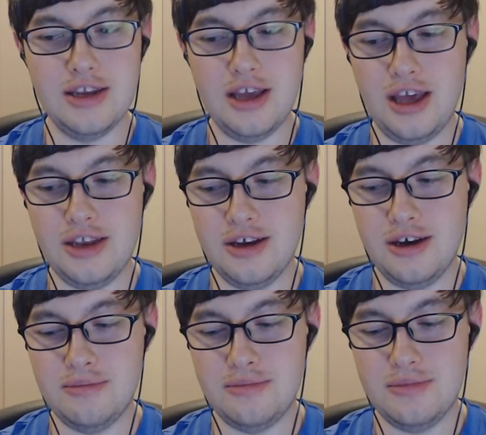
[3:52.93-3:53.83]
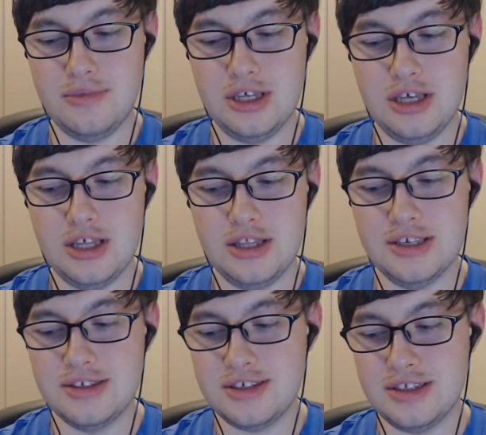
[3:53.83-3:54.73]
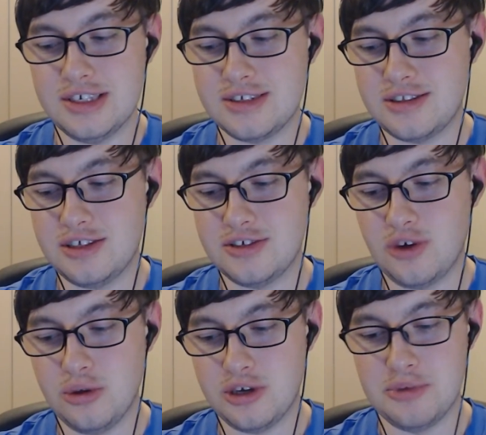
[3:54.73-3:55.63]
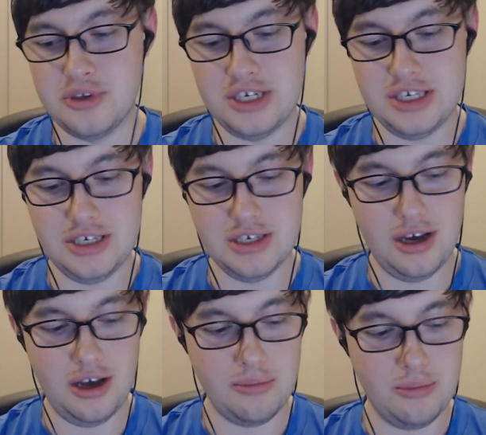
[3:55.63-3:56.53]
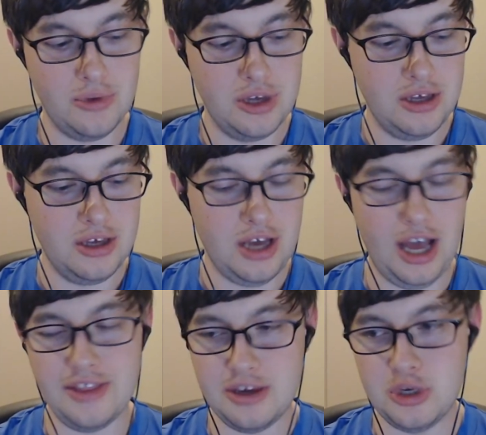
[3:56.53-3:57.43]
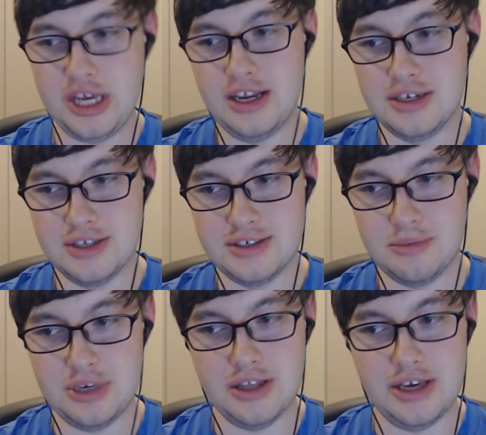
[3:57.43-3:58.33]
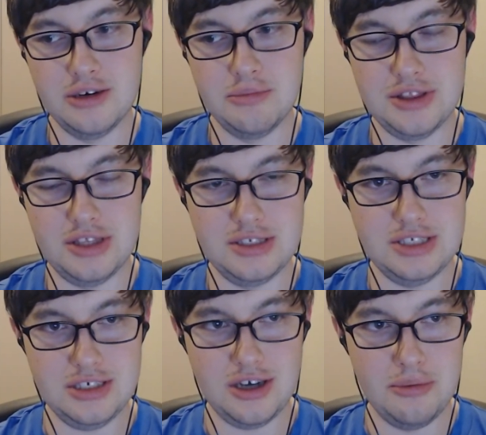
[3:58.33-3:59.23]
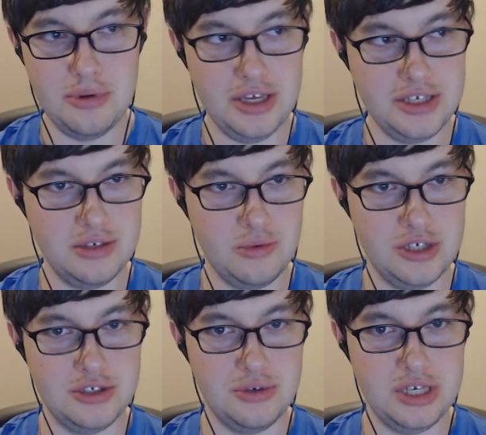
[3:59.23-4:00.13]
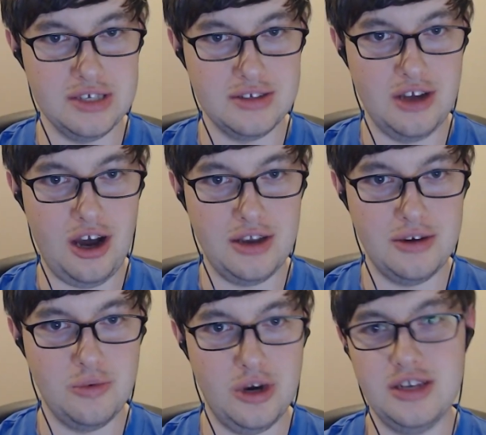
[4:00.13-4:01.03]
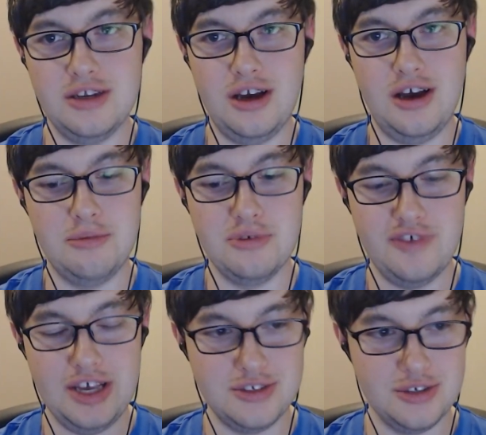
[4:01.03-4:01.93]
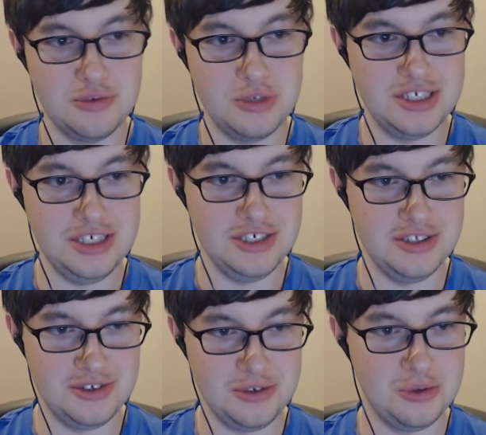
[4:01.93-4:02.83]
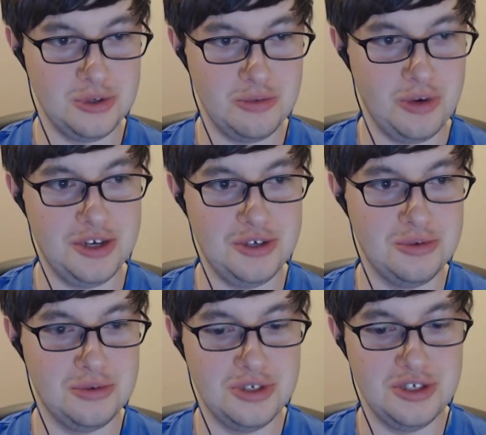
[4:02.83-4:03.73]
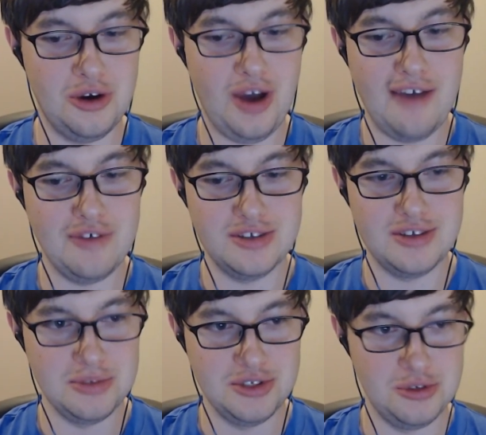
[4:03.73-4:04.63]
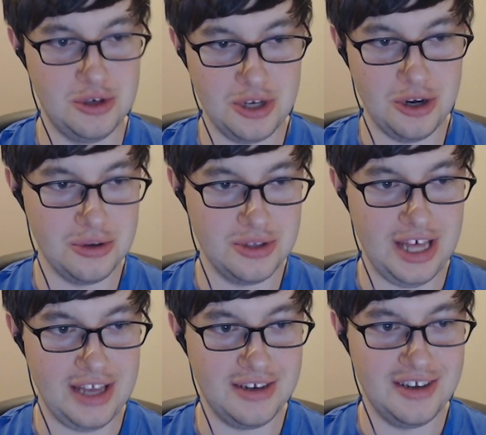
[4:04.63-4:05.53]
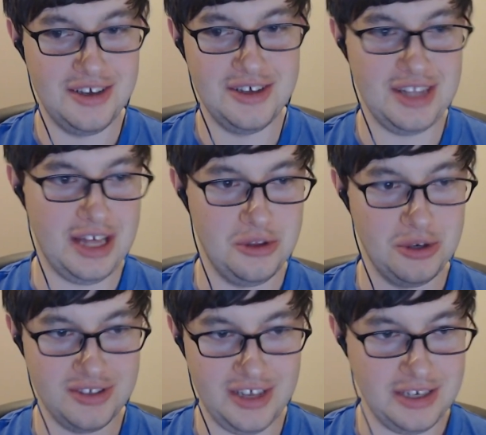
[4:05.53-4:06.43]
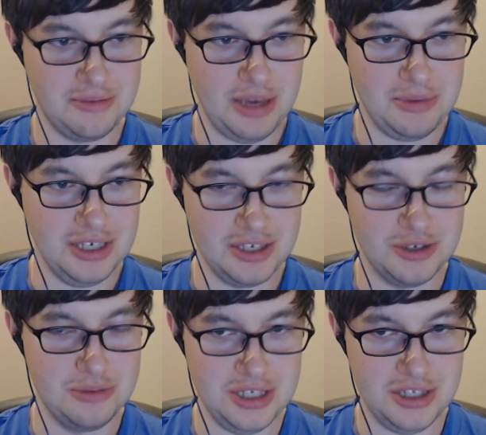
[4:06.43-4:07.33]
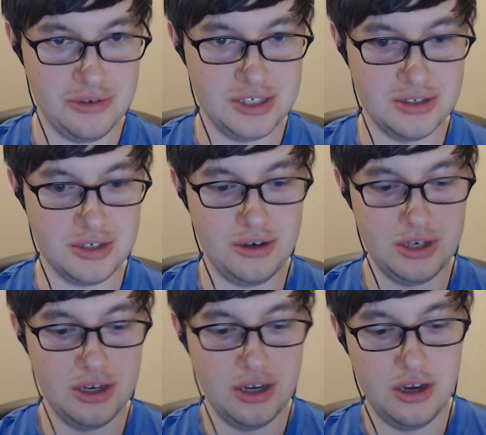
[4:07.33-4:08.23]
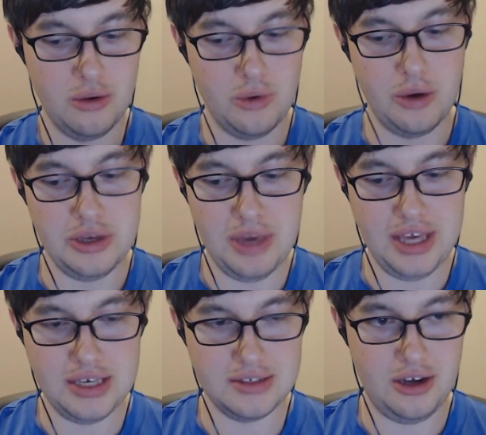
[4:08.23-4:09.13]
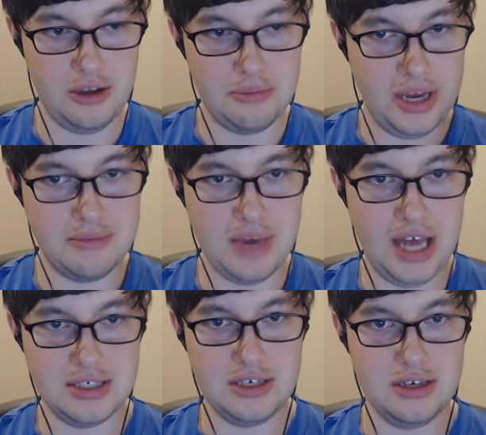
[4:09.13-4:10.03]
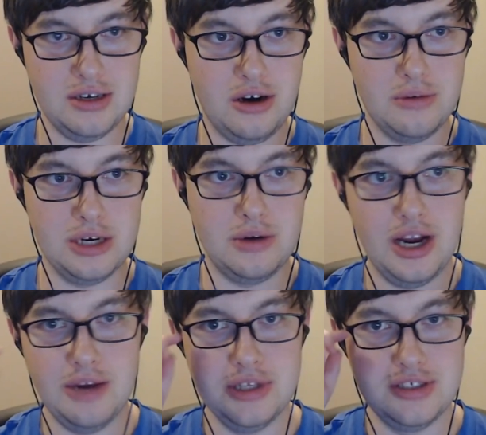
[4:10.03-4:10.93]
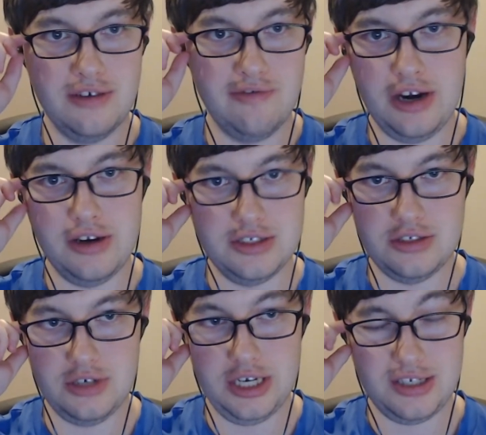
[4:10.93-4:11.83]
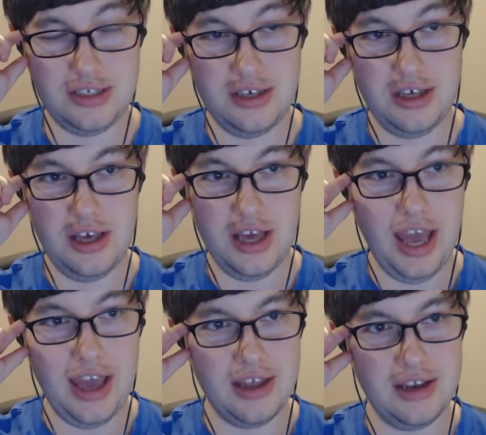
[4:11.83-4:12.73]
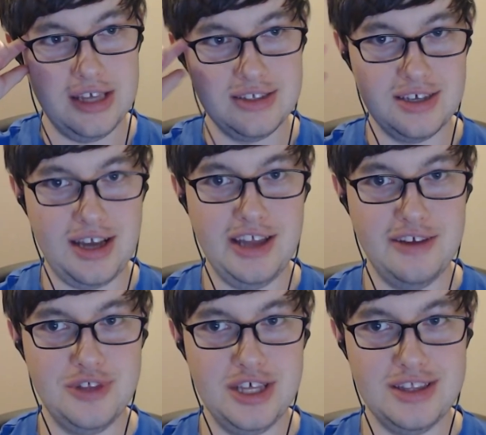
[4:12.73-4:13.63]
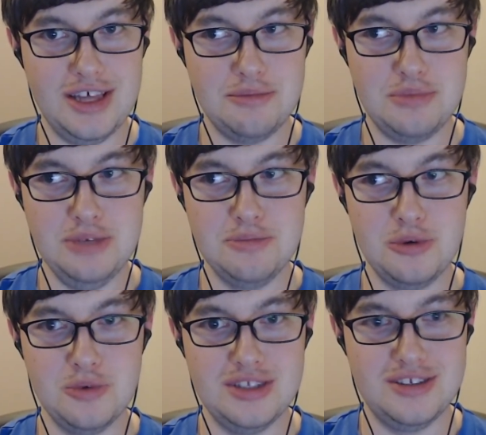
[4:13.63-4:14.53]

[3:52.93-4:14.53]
and this whole community. I think we'll get into this a bit later, but the decompilation we're doing not what professors would teach in school, where you have some pseudocode that looks like maybe it could be the original code. What we make is called byte matching. Our requirements are very strict, and it's the kind of thing that people would